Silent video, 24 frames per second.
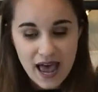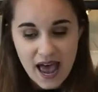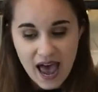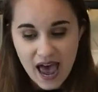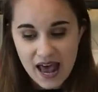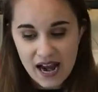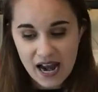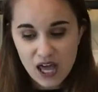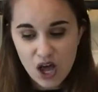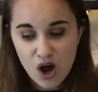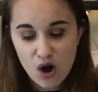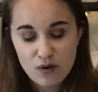
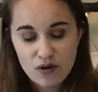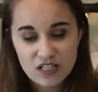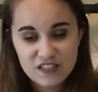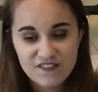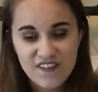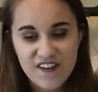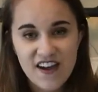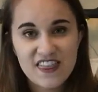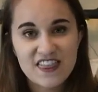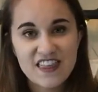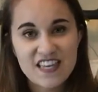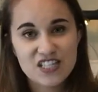and I always
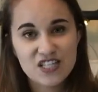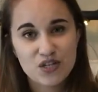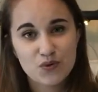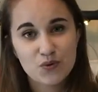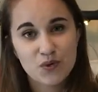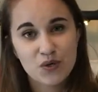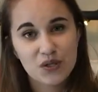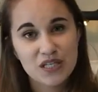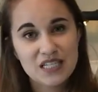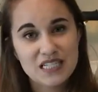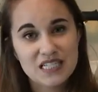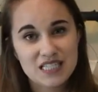find these are
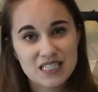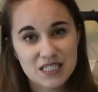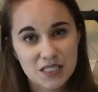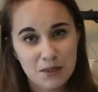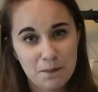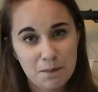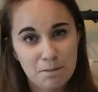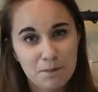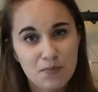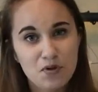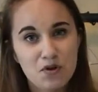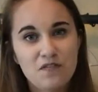really
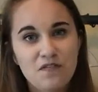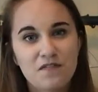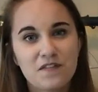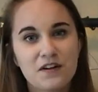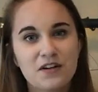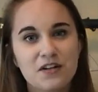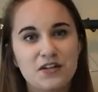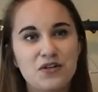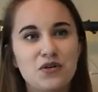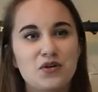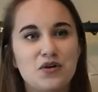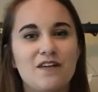simple for
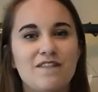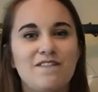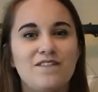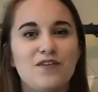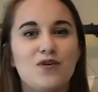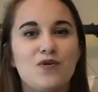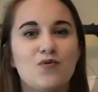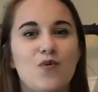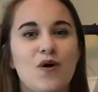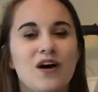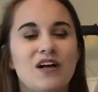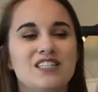you if
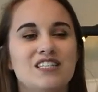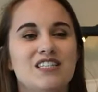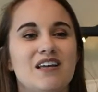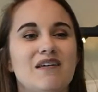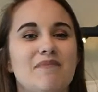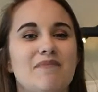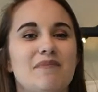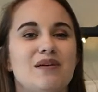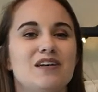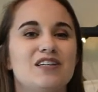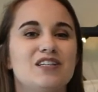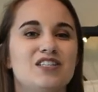you want to
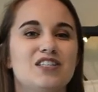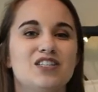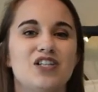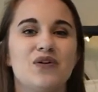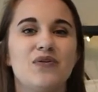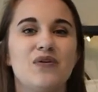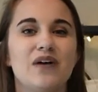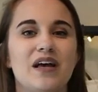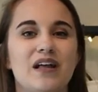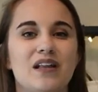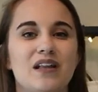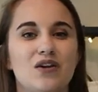be
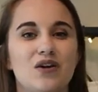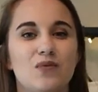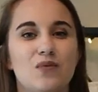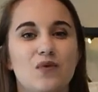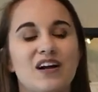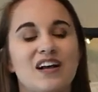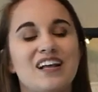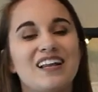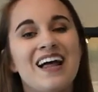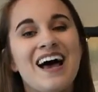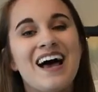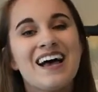showing a little
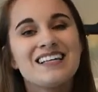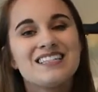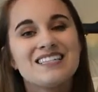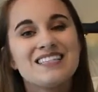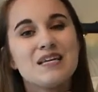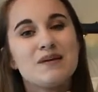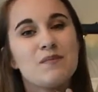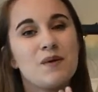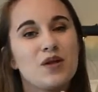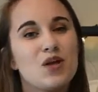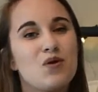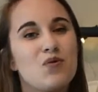more
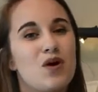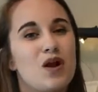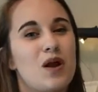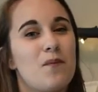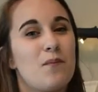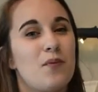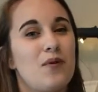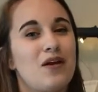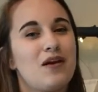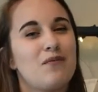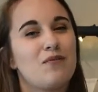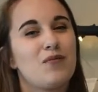classy, but you want to
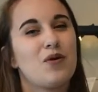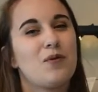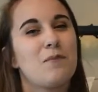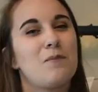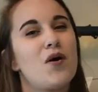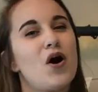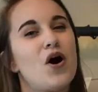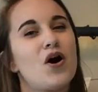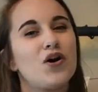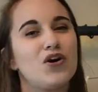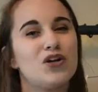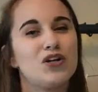bring a more
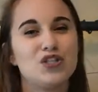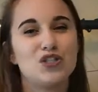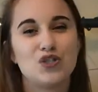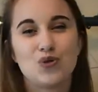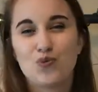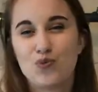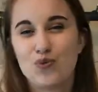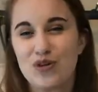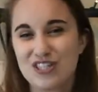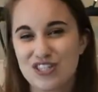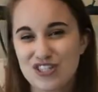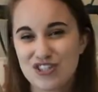modern
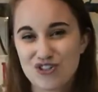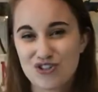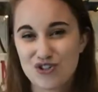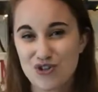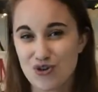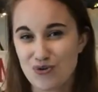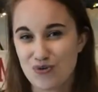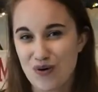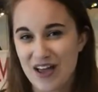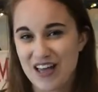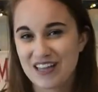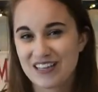twist
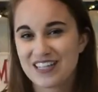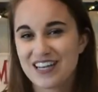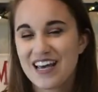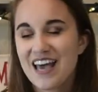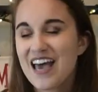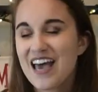to it.